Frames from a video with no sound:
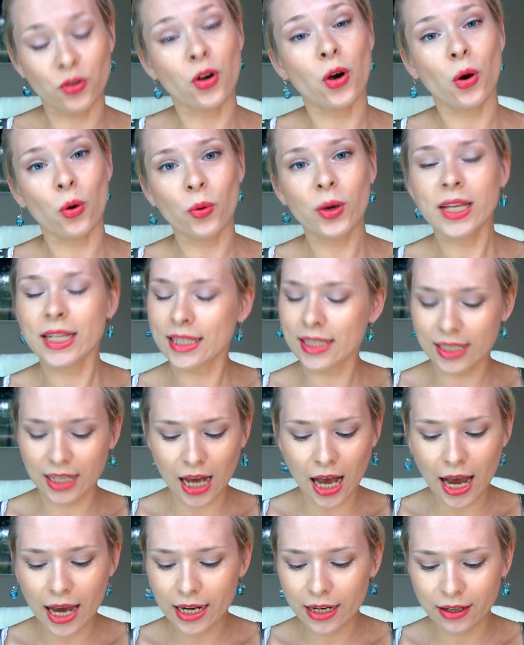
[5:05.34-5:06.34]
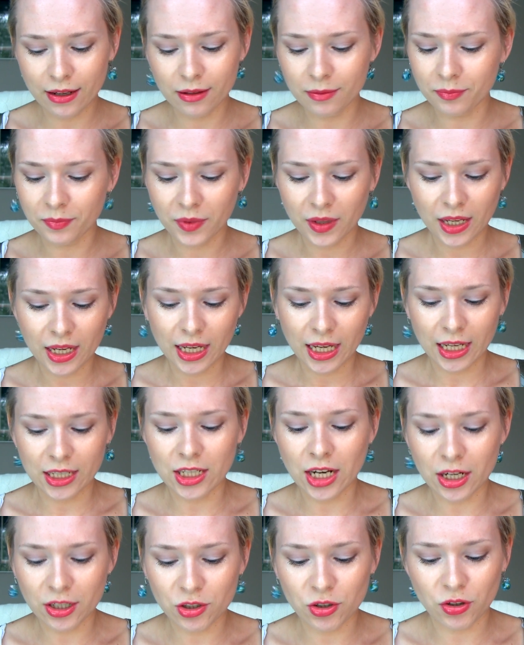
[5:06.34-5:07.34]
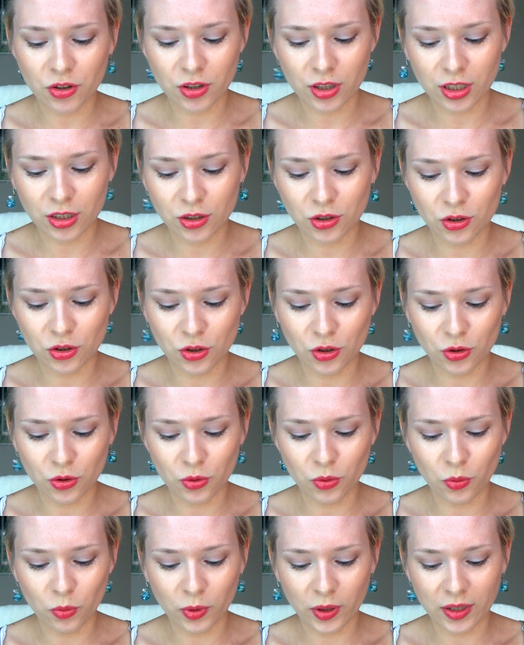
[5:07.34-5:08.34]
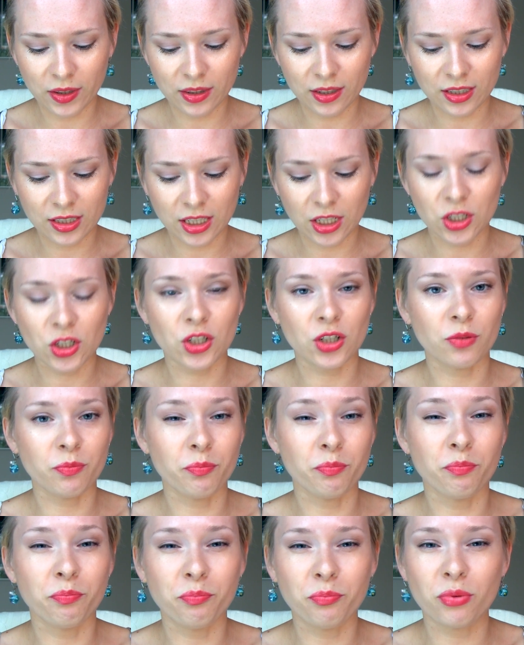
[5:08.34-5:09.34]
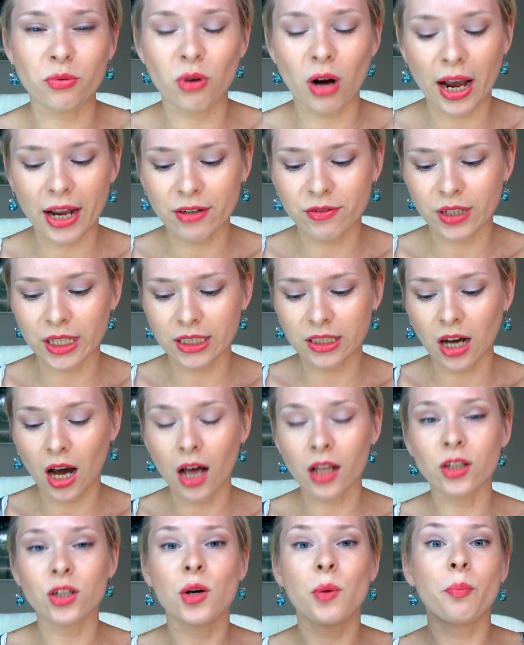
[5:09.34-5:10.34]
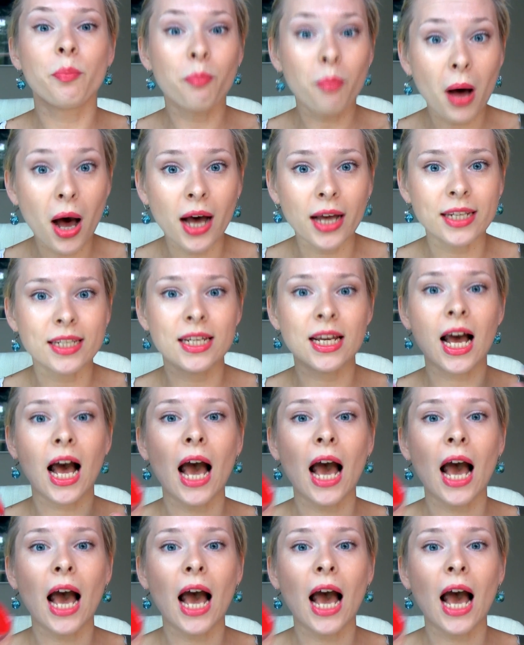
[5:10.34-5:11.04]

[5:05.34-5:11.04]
though it's kind of a dangerous thing to do with such a bright red color, but